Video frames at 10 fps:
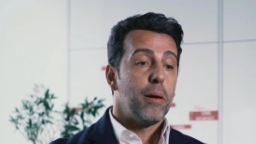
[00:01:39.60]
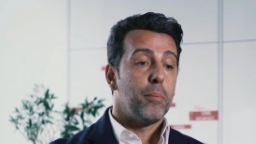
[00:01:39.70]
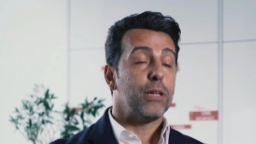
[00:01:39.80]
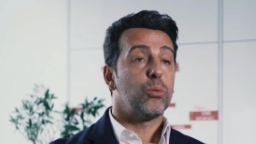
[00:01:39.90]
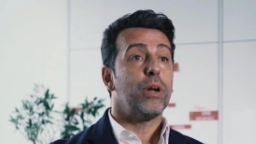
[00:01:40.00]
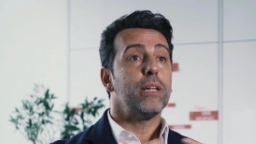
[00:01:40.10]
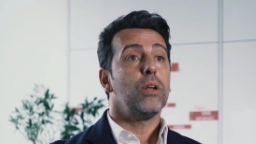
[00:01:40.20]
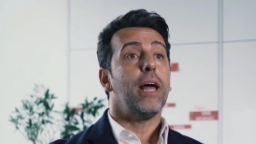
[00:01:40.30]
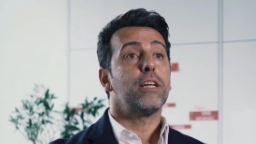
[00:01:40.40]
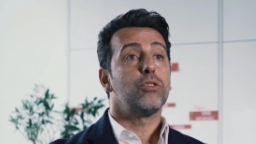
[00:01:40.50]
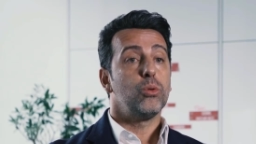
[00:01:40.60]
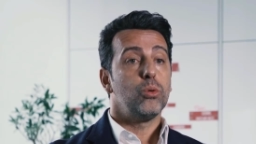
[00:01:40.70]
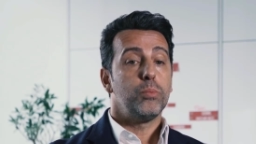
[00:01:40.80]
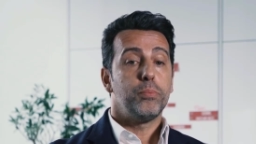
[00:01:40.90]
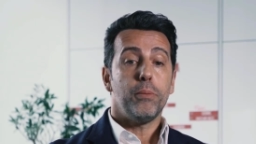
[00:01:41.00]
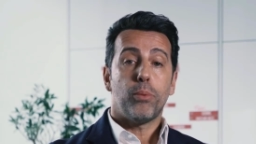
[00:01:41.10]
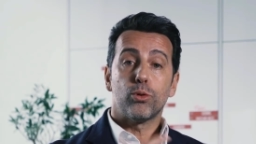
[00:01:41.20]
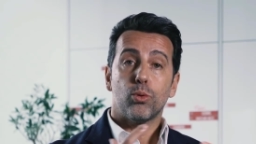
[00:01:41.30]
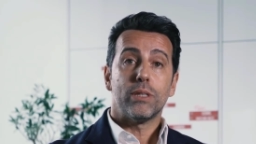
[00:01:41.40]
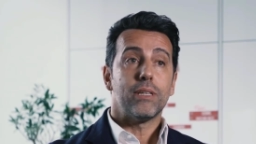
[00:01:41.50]
But what I'd like to people
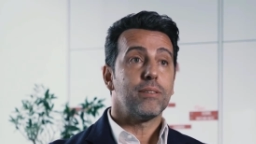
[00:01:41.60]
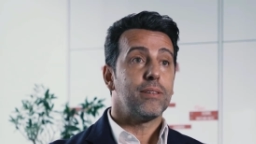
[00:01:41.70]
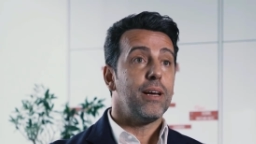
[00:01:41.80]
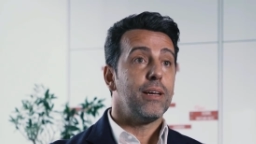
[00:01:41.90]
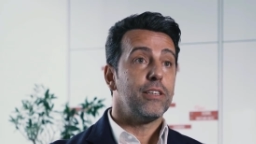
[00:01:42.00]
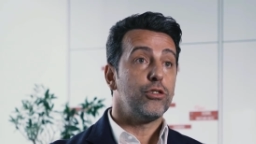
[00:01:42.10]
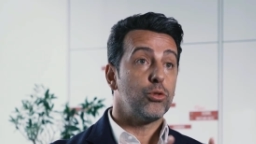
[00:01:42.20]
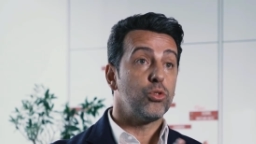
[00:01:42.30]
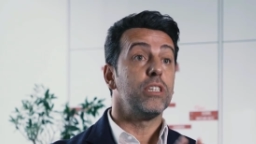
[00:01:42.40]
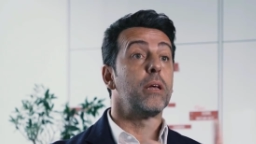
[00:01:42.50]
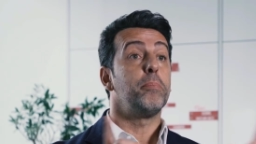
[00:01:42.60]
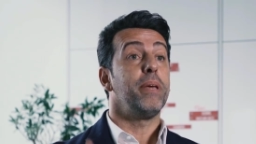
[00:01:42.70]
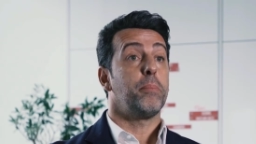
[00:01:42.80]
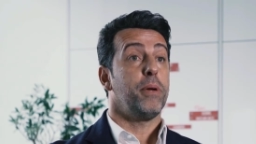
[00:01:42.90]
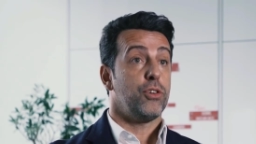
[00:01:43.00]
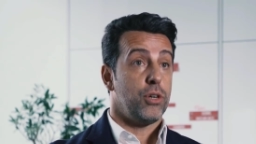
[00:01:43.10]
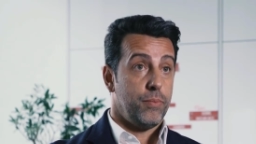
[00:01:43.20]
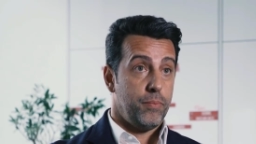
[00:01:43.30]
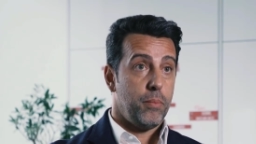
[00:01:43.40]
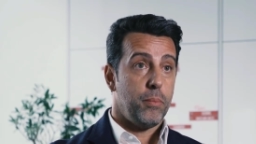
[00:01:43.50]
to understand is to see the big picture.
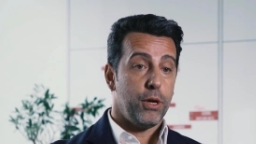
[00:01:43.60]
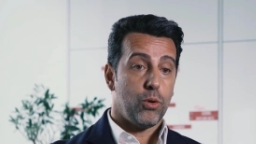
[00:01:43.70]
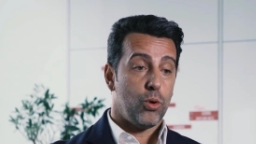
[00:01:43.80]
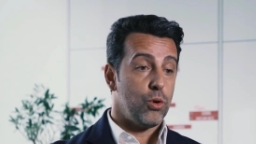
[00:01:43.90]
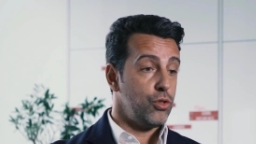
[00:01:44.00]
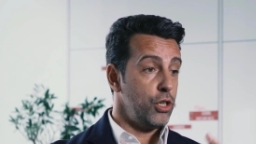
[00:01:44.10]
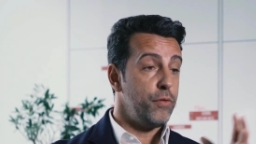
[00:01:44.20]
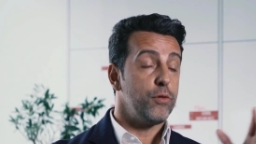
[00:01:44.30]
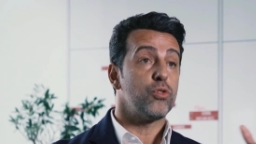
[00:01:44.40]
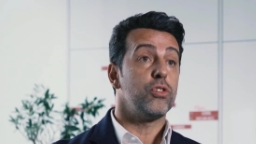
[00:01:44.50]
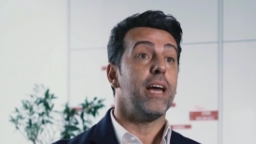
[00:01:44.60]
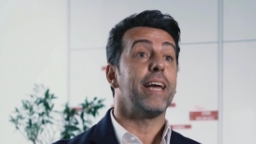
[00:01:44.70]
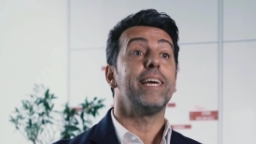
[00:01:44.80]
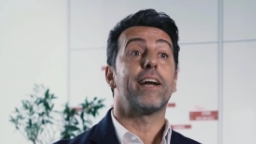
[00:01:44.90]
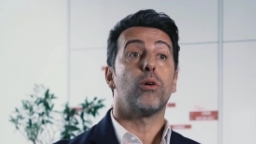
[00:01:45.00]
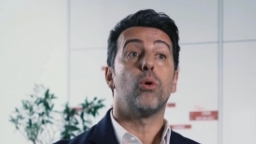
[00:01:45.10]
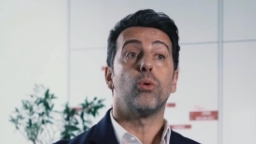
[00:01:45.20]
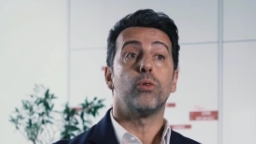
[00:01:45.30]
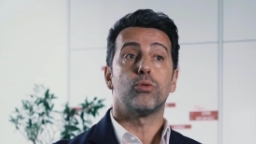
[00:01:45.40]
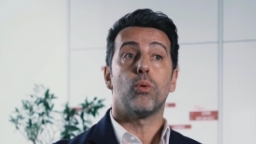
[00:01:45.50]
Because if you see a year
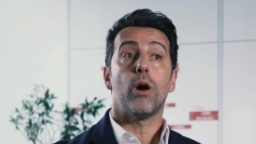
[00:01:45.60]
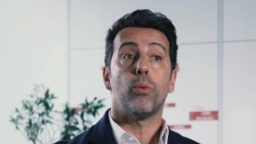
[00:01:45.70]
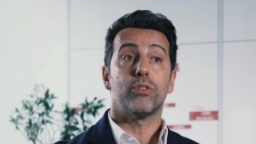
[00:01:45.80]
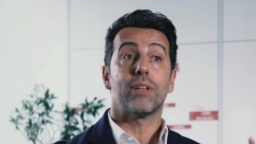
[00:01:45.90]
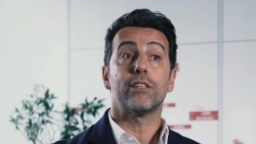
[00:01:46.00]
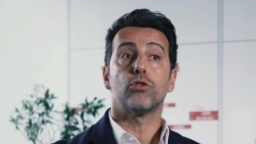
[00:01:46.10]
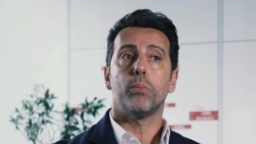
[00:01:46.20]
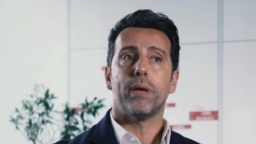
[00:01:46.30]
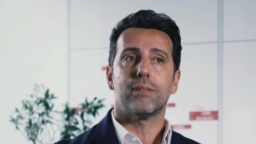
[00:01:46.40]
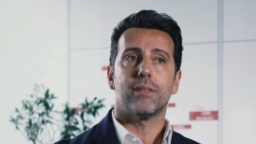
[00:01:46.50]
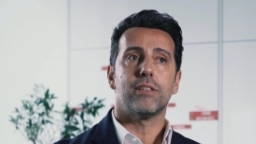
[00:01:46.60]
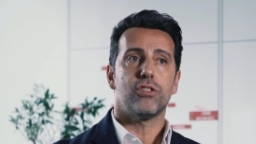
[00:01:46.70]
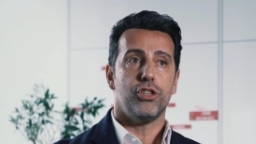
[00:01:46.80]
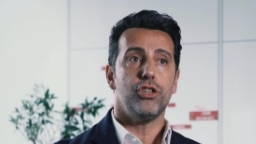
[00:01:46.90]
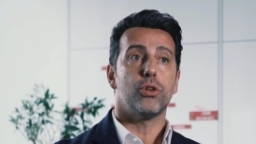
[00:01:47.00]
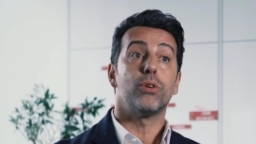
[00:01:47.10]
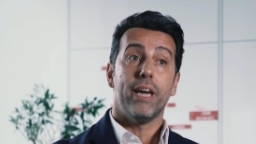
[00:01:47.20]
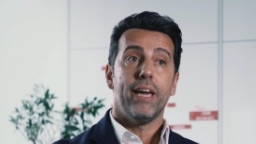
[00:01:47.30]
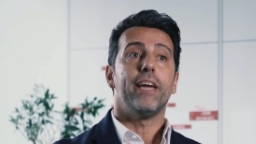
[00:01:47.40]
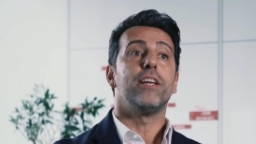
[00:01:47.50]
ago as well, we started to make some decision
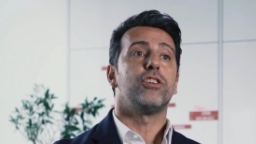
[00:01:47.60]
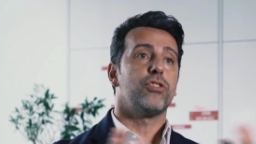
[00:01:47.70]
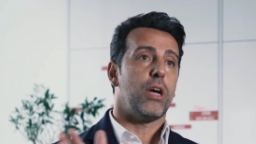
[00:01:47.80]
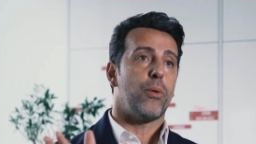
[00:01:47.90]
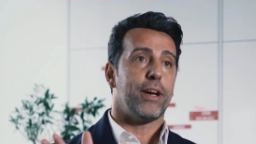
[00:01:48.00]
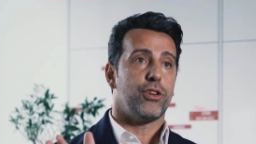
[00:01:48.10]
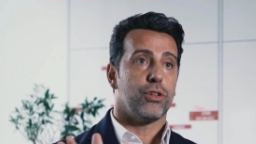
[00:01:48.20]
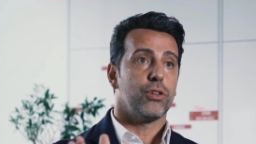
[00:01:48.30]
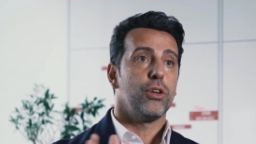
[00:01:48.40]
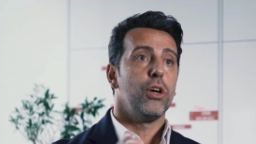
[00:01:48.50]
in this direction.